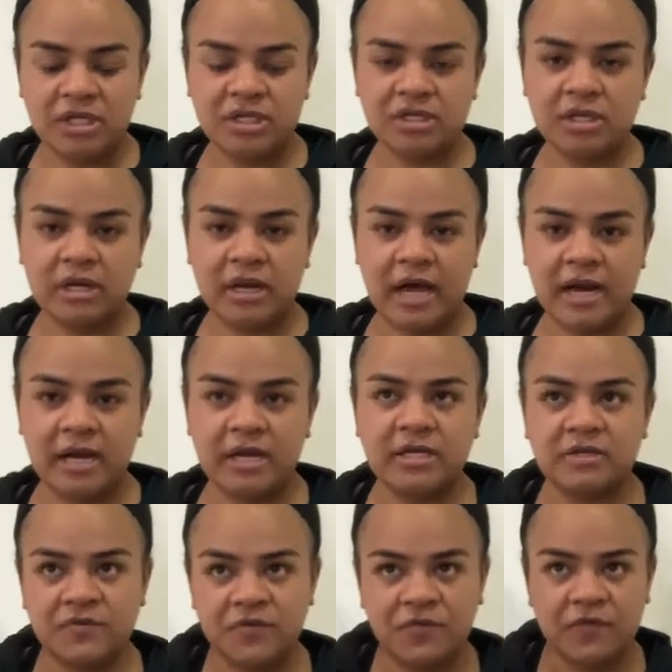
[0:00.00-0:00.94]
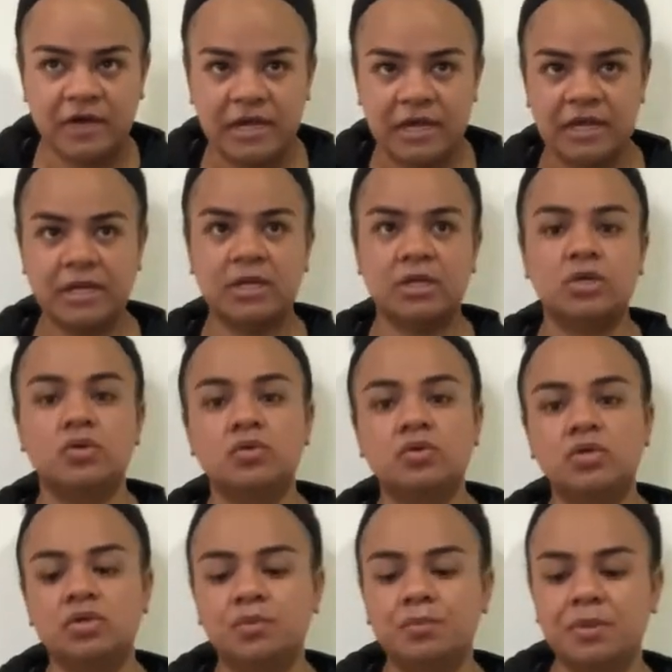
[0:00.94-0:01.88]
a lot of different
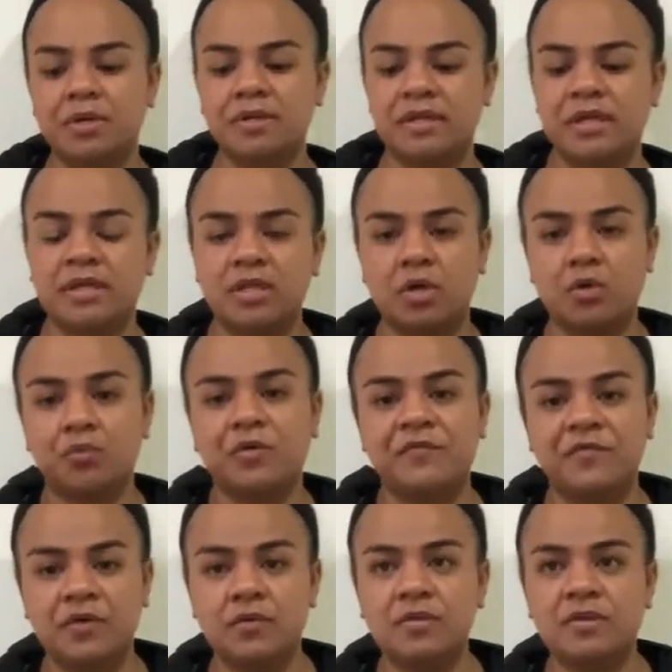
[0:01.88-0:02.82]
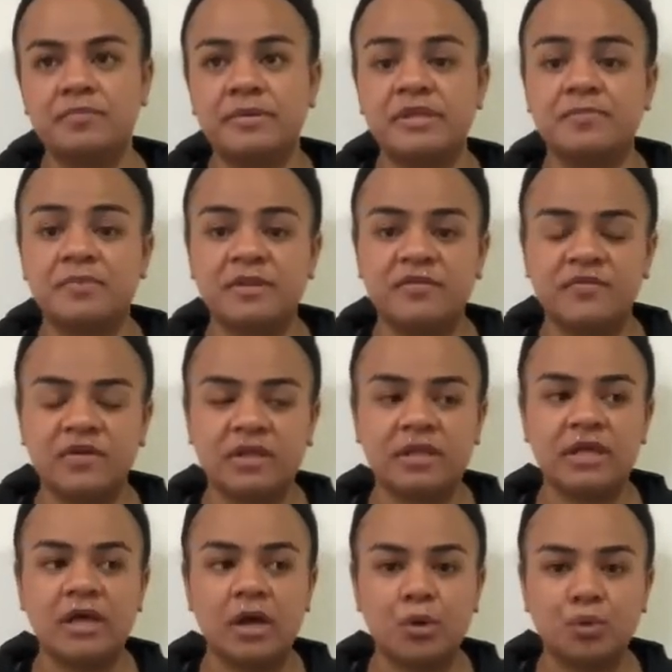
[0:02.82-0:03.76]
YouTubers and their reviews, but specifically
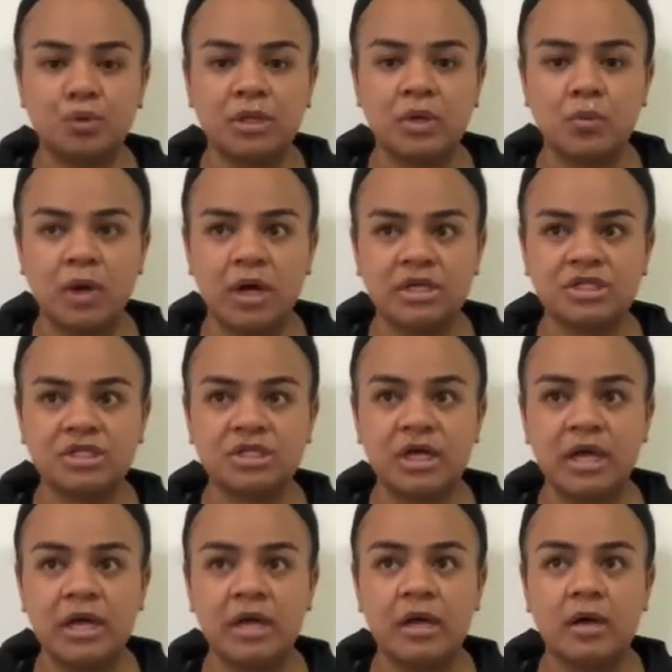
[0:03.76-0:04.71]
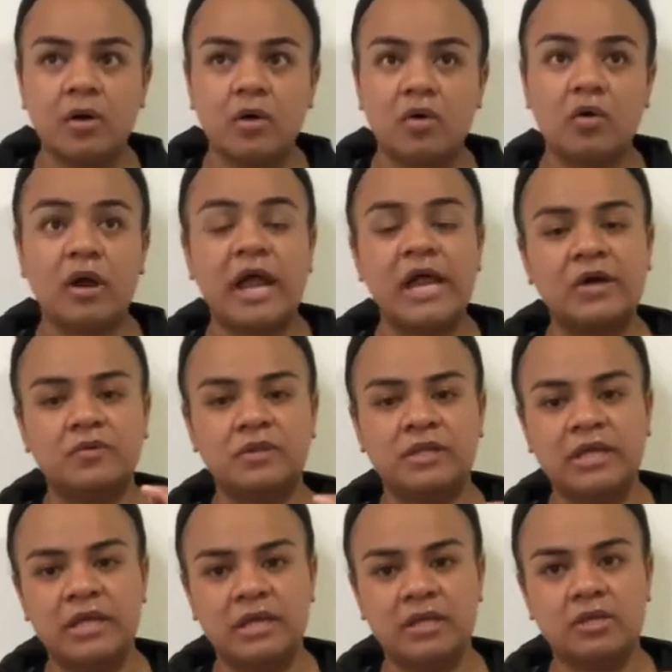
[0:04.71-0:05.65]
I only watched,
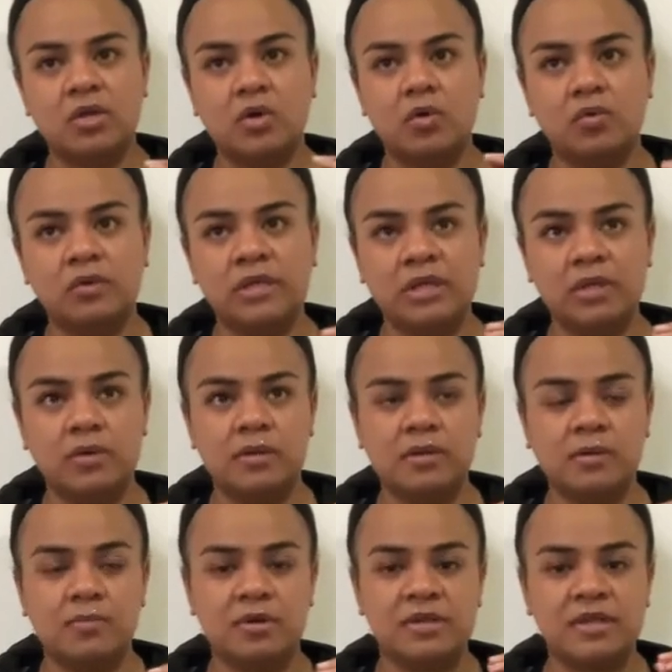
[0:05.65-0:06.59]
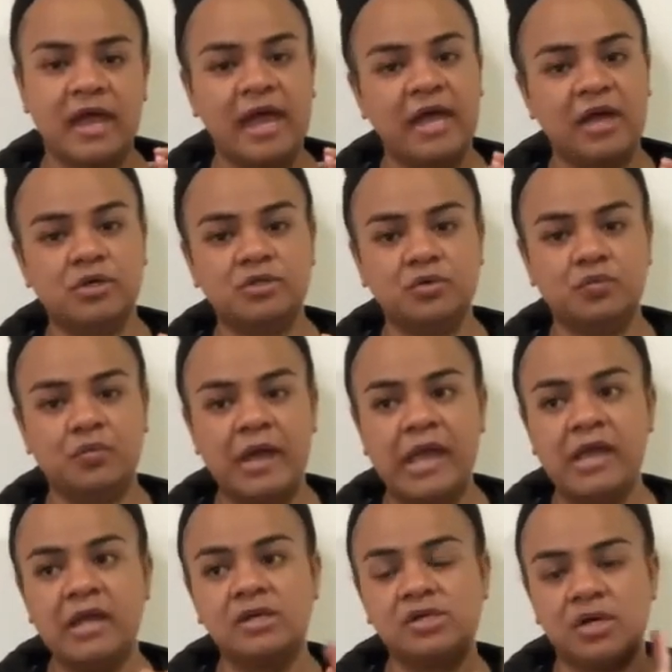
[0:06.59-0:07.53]
the only YouTubers that held weight
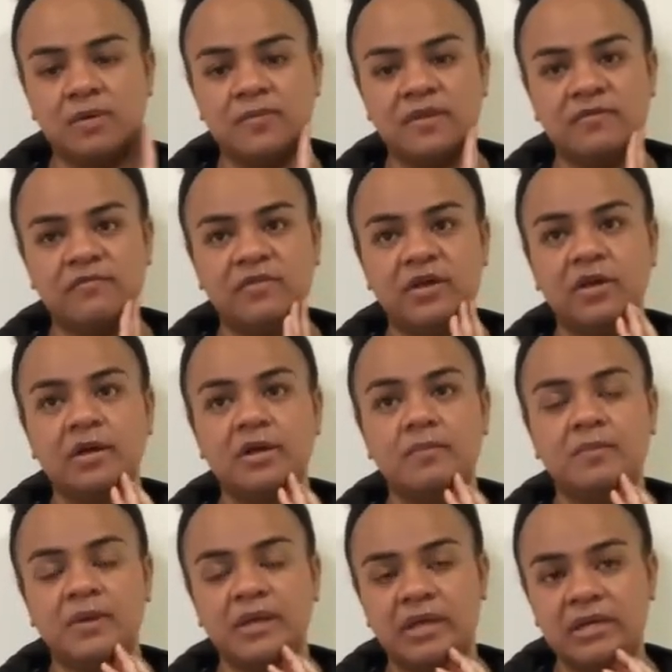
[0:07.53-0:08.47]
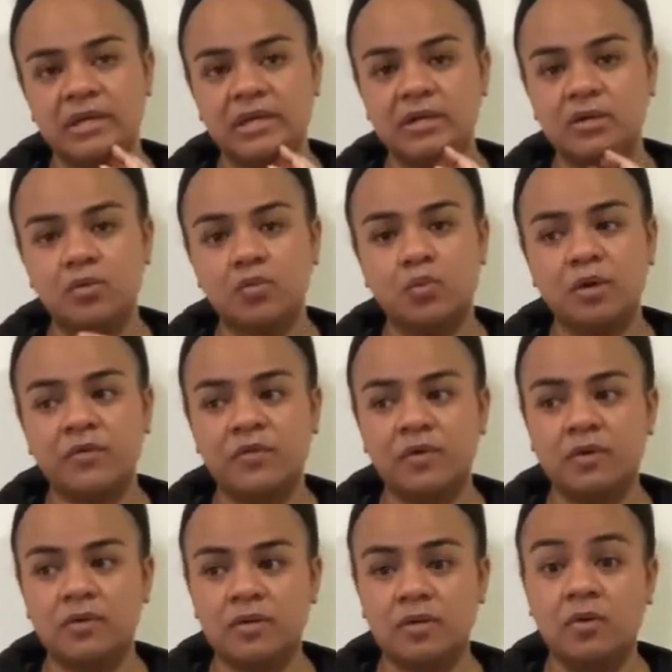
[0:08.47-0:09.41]
in terms of their opinion were
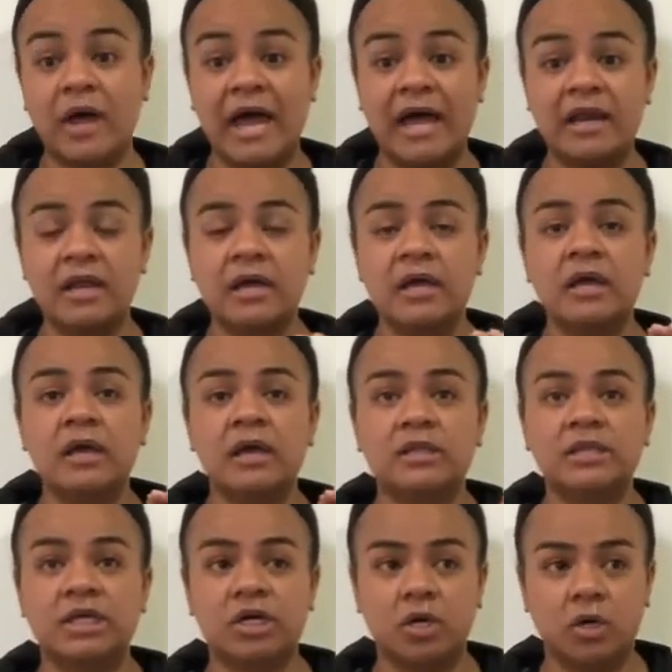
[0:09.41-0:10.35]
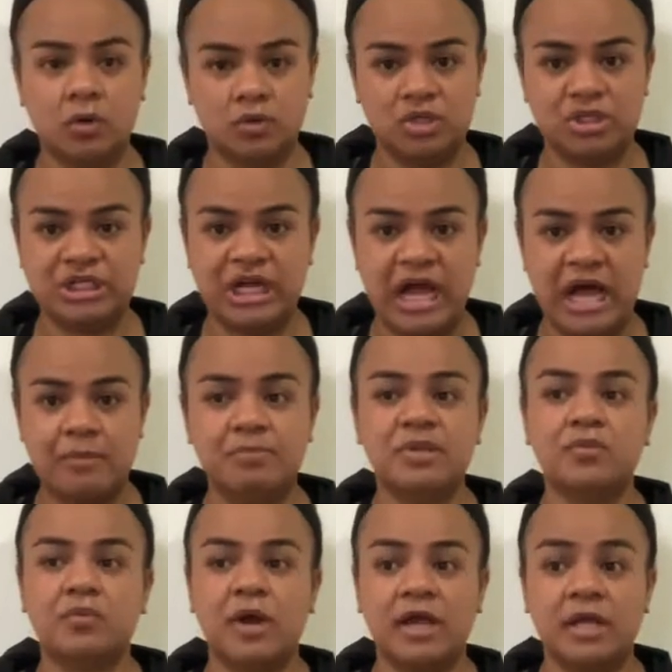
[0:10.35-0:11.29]
those who had their own shops,
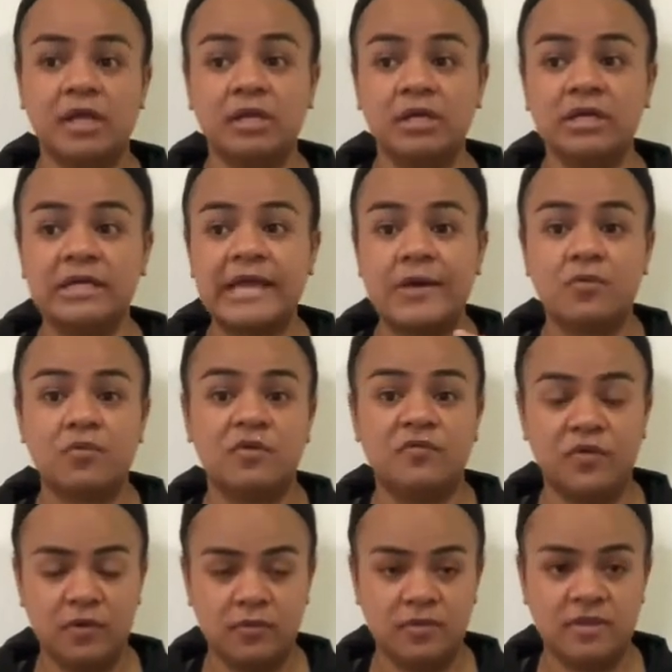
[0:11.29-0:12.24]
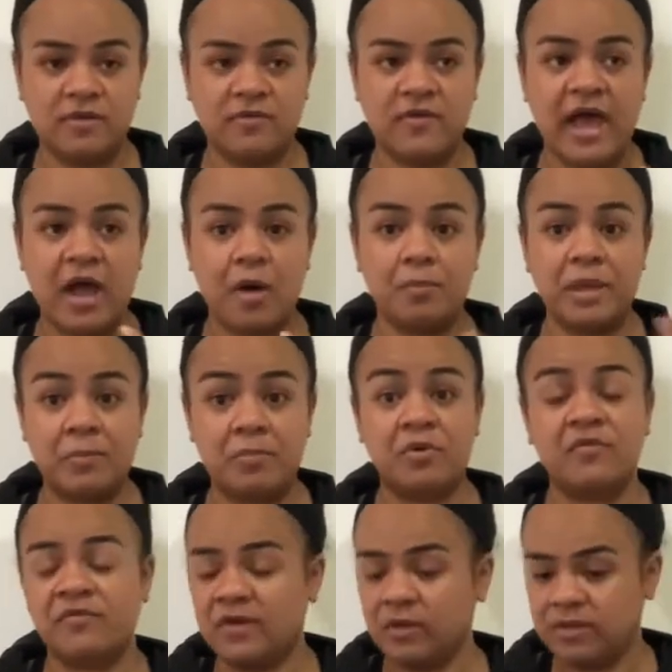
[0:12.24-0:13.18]
where I could look at reviews of how people
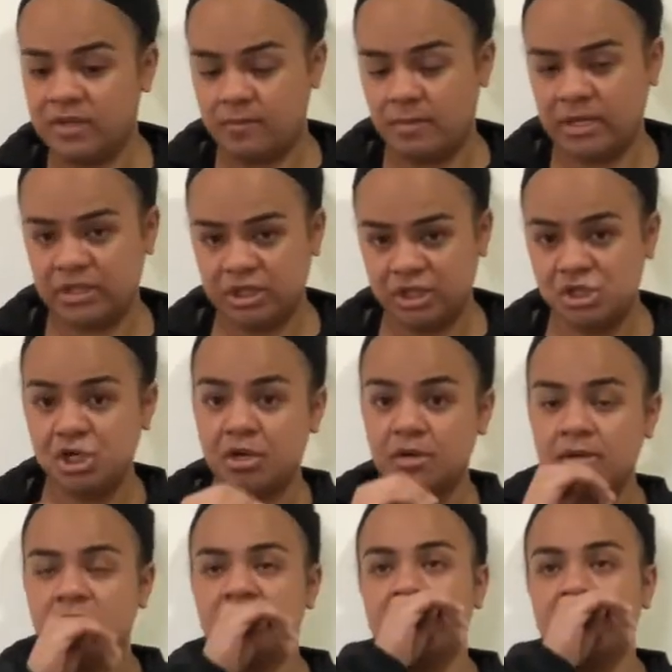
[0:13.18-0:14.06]
felt about the shirts.